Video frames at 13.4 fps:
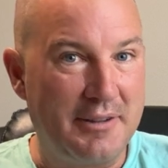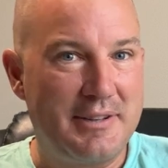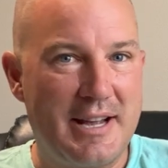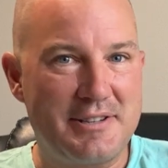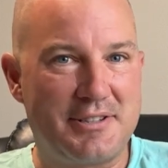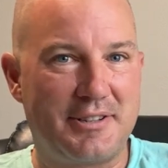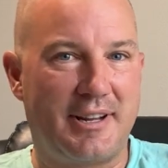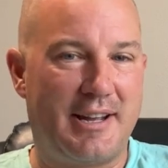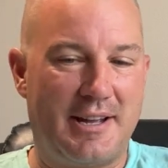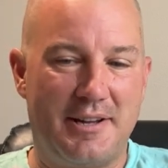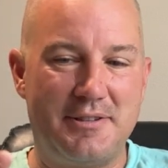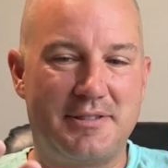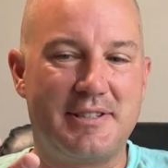yesterday,
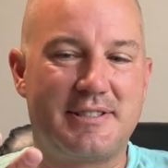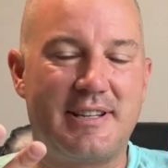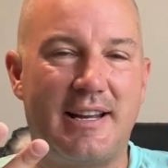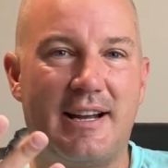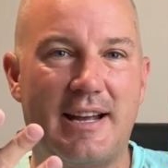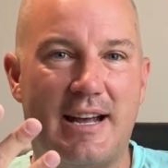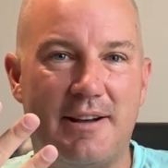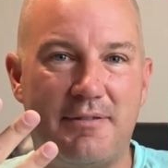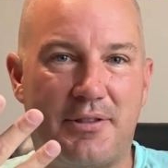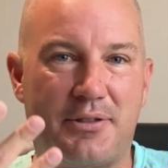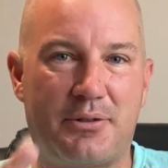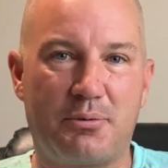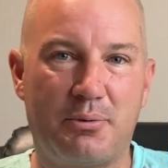I used to say I
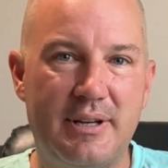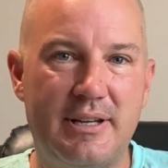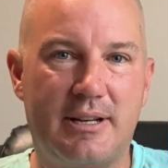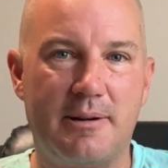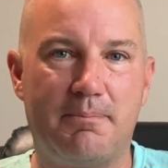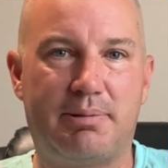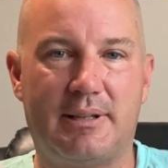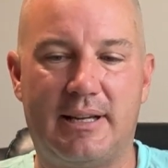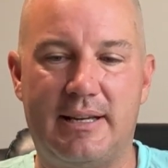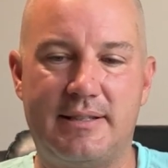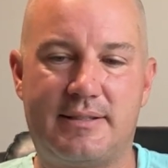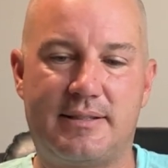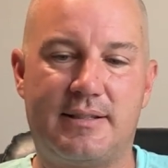have 3
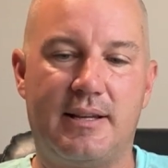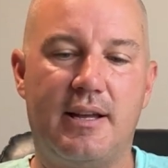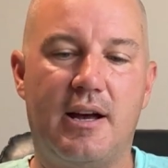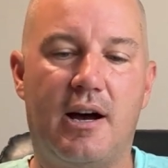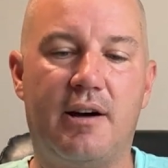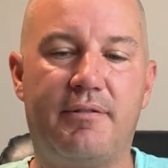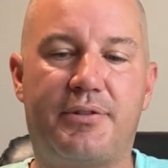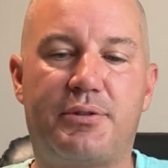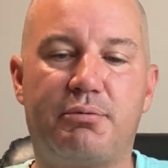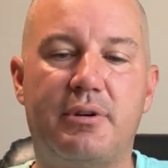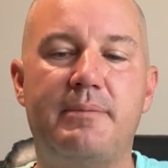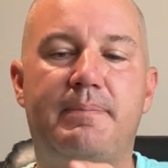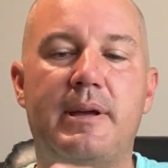complaints of
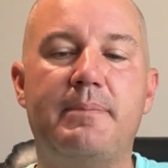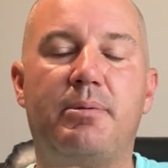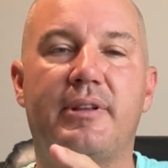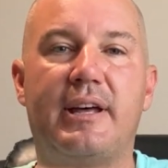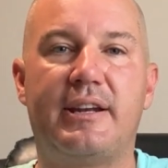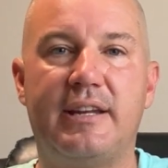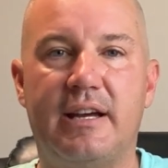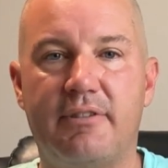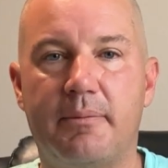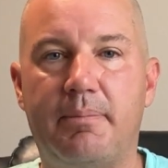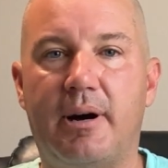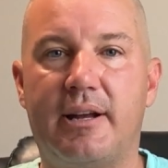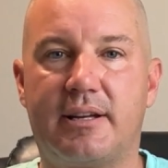3 people that never
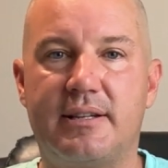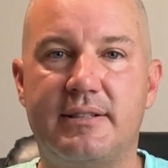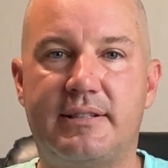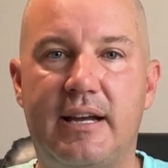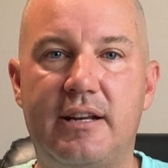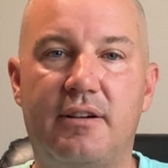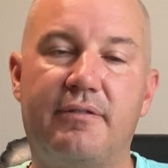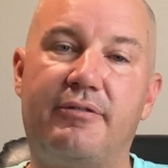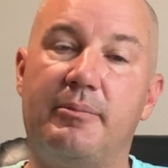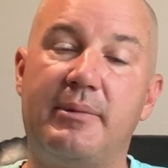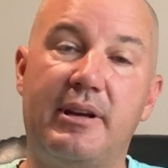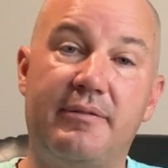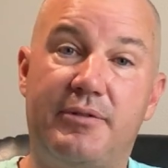bought a container
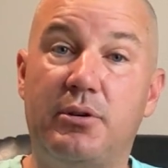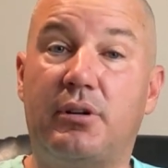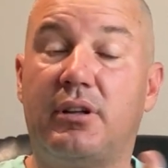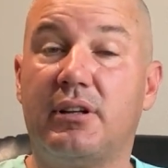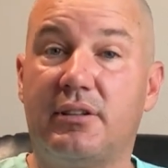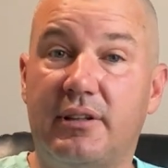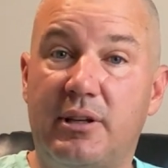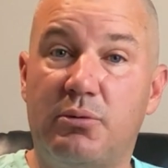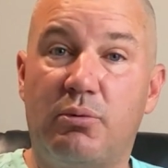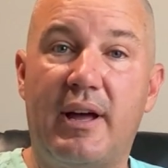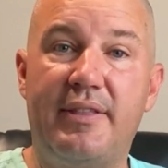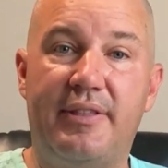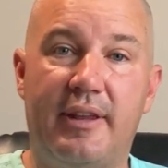from me. If you clearly
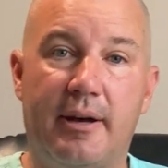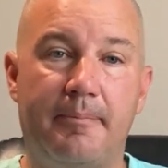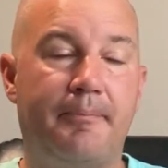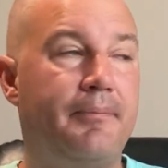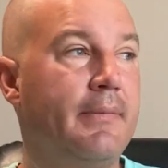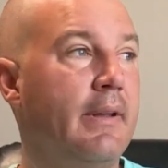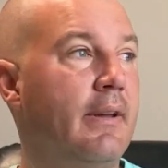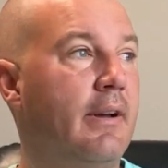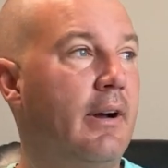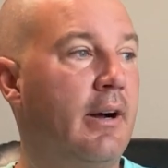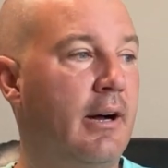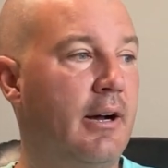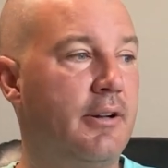read them,
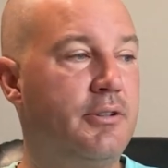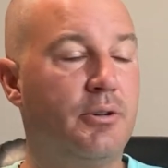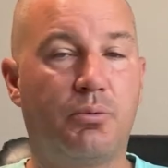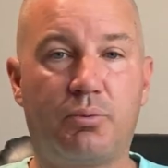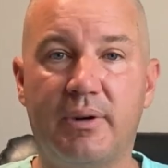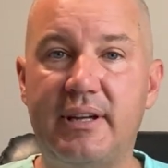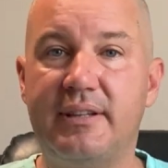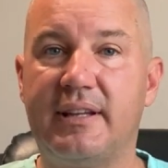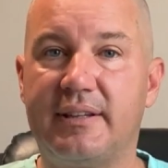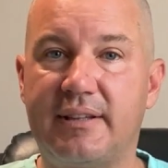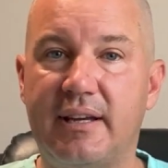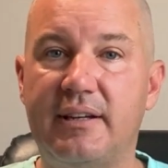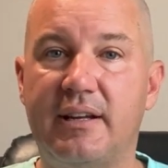you'll read
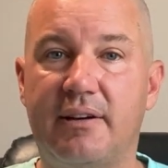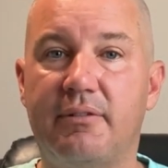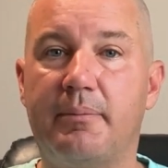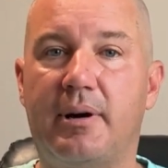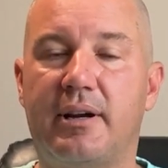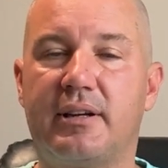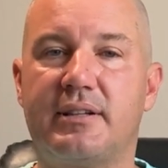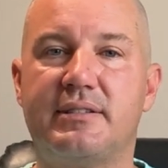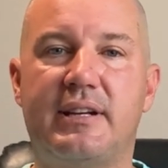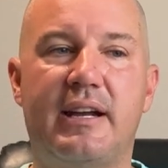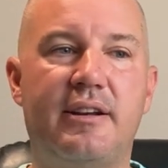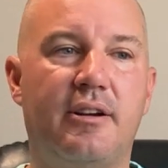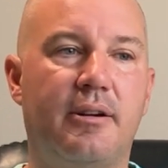that they never bought a
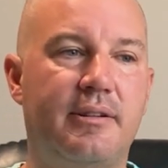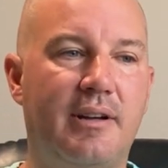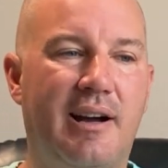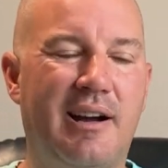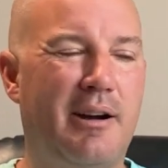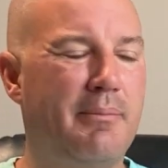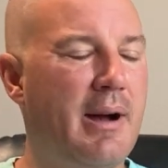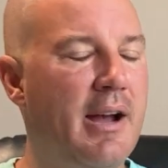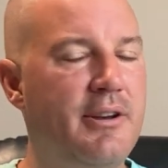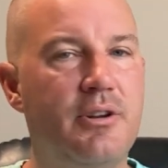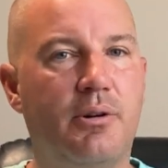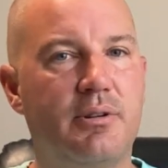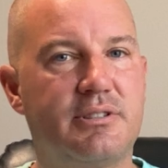container. I
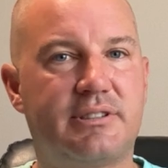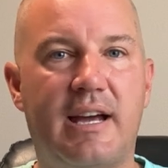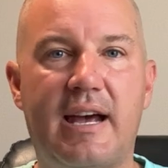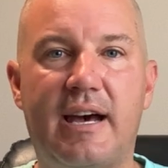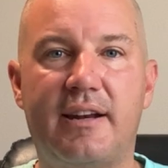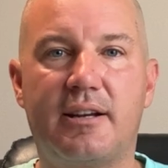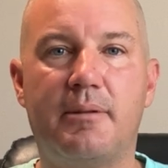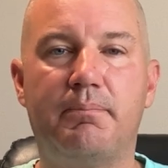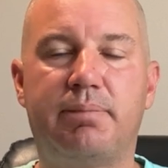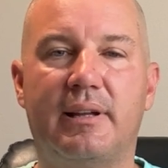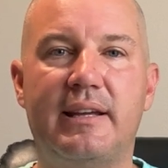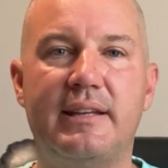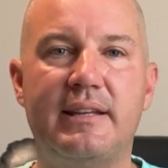noticed I had a
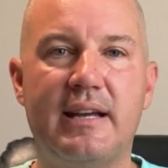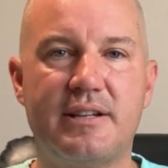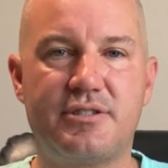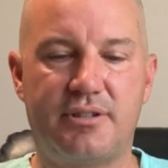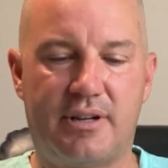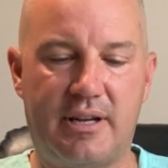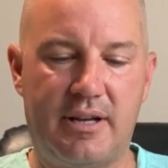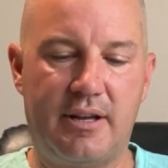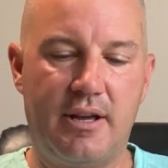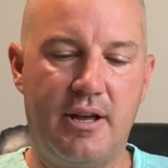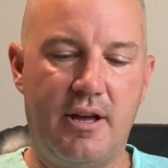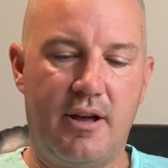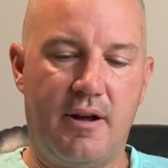complaint yesterday
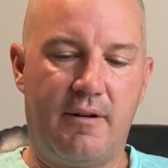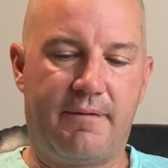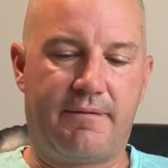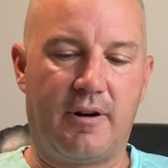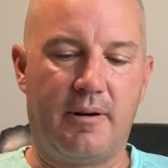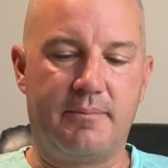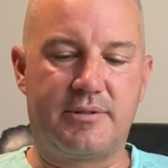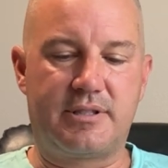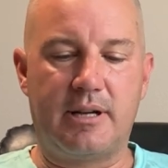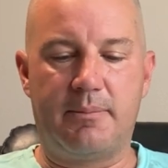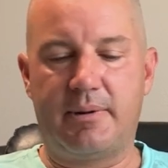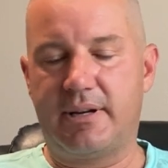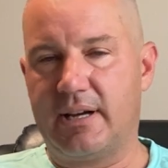from
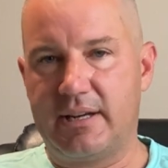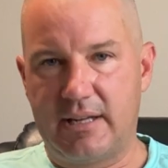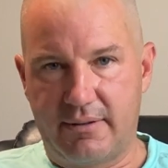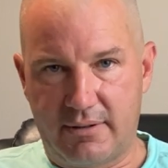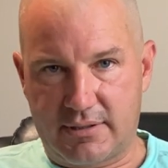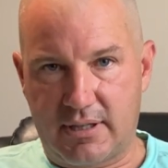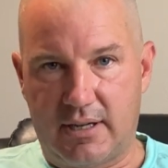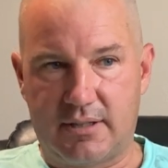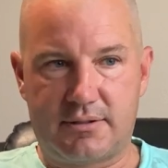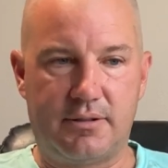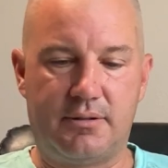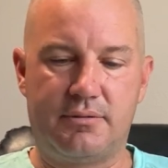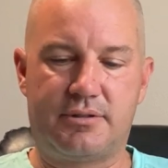somebody I never talked
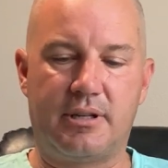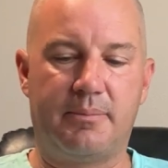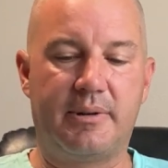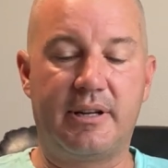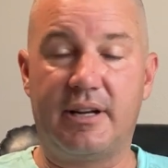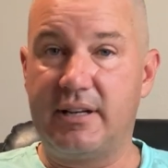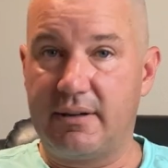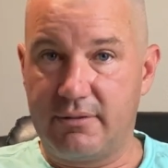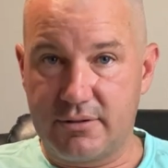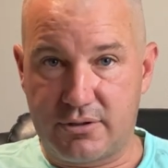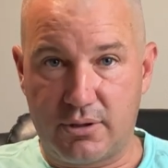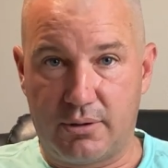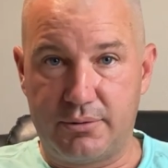to, somebody I never
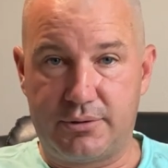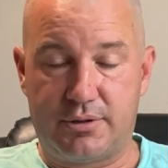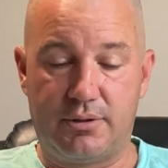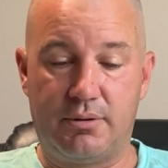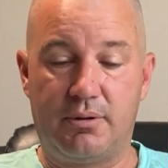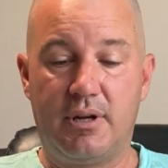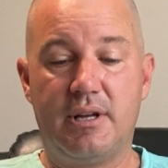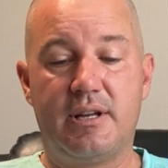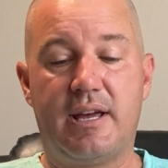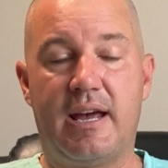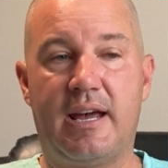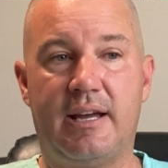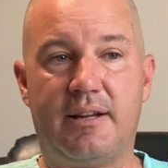sold to,
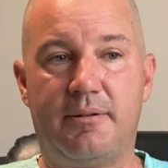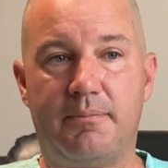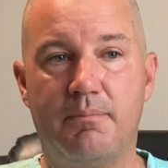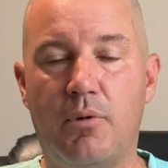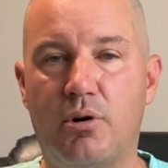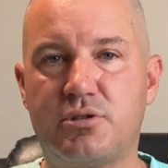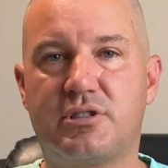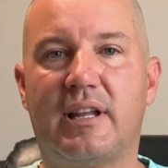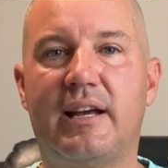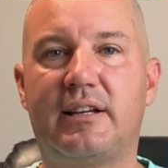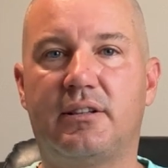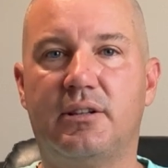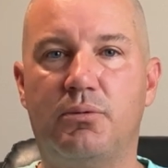and most
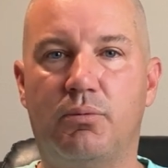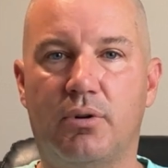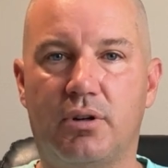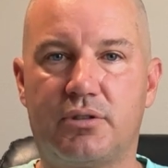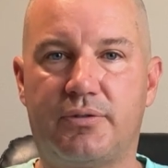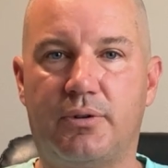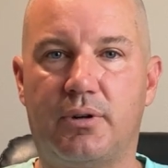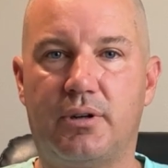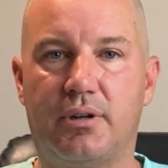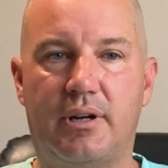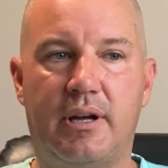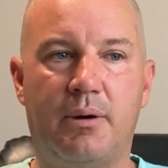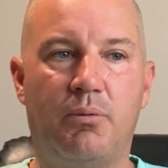likely works
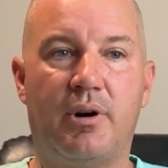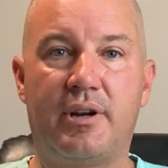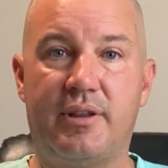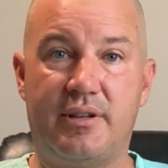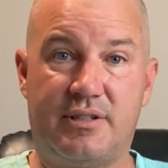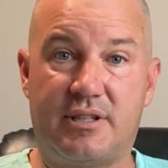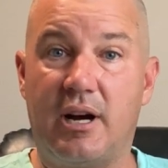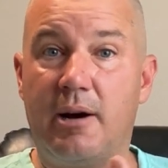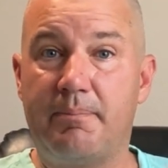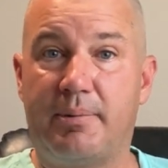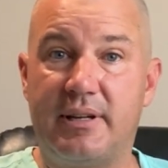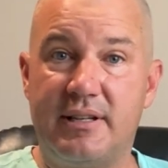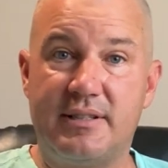for one of these
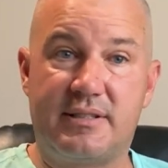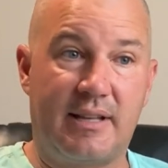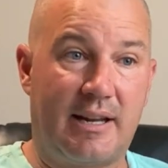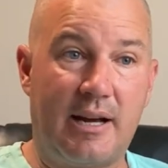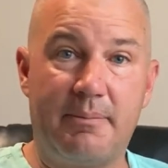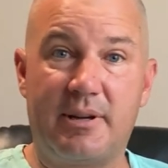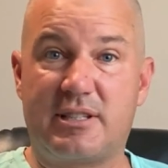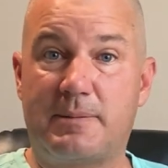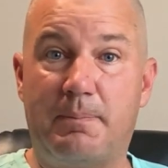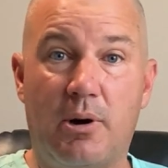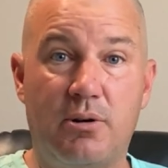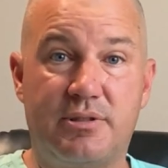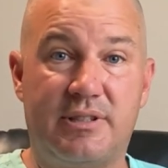companies that I'm
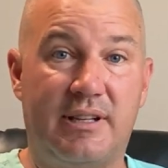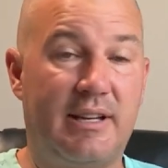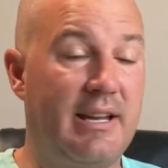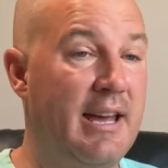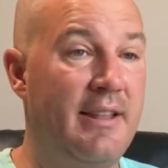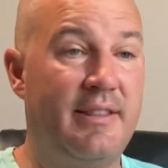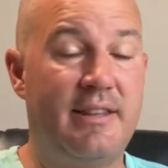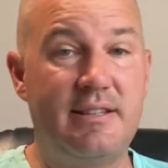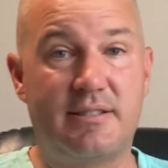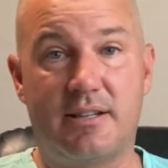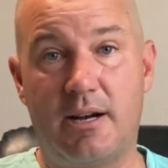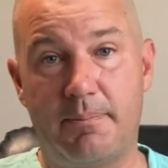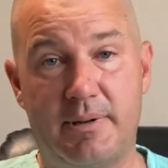exposing. And these
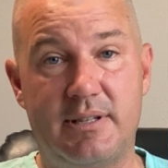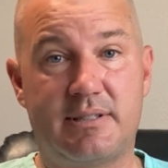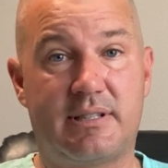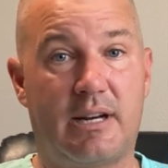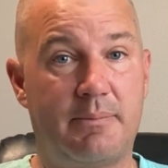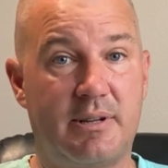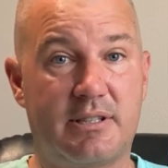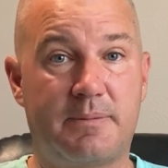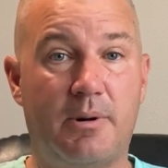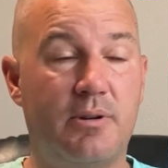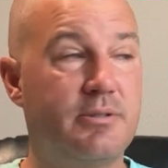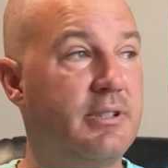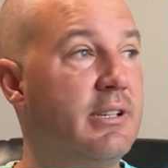companies that I'm
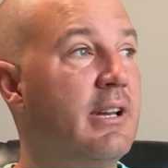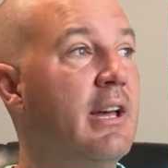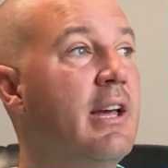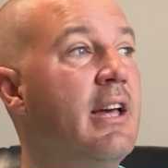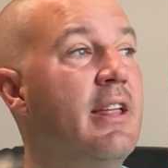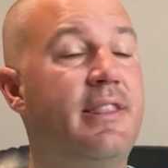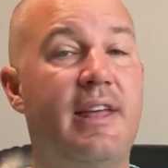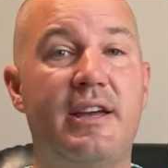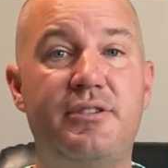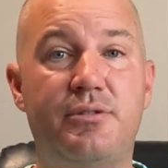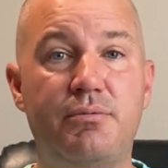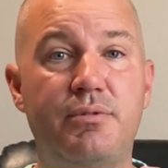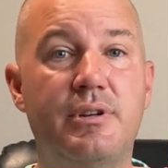exposing, they
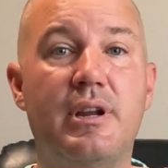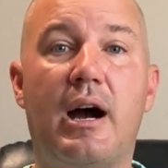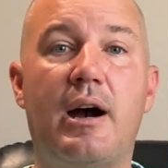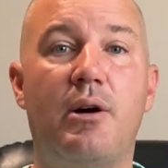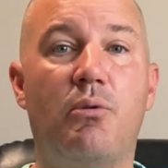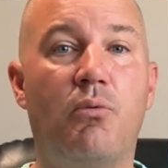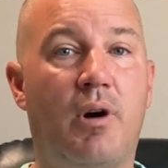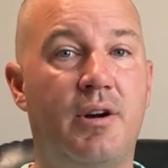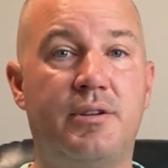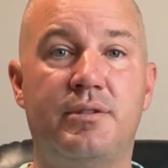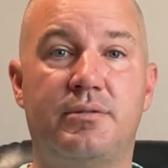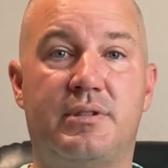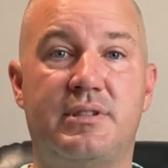do not
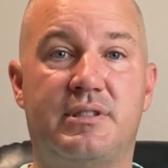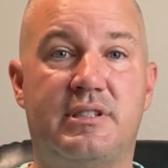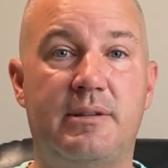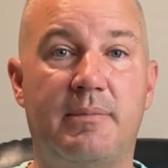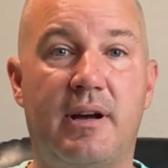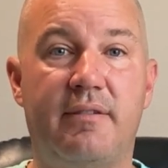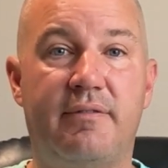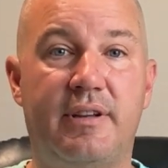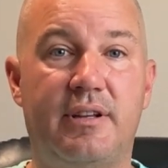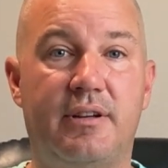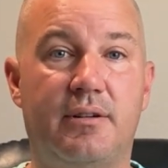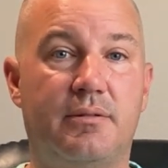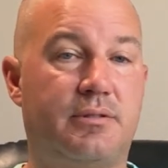want you to see my
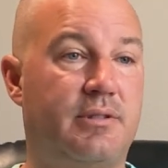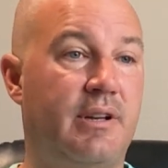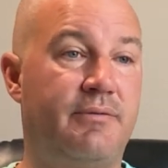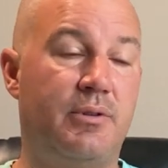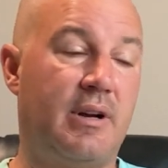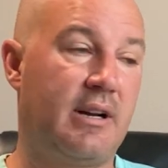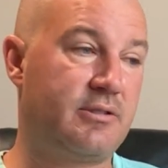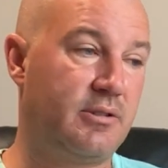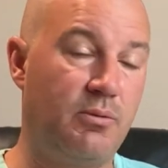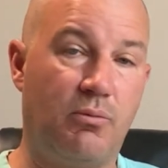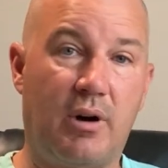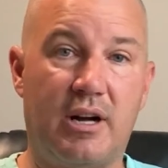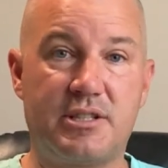videos. If you actually
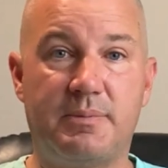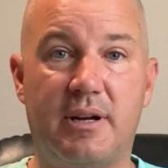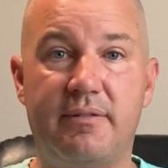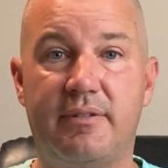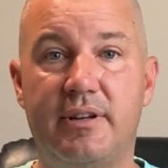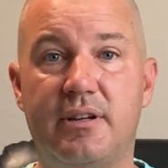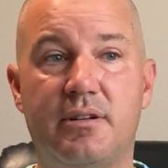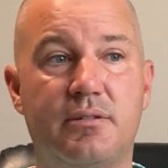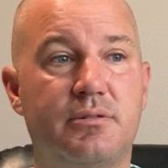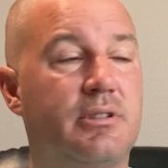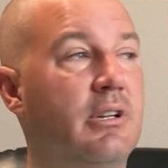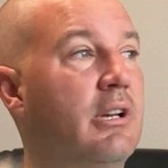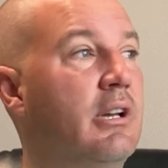watch my videos,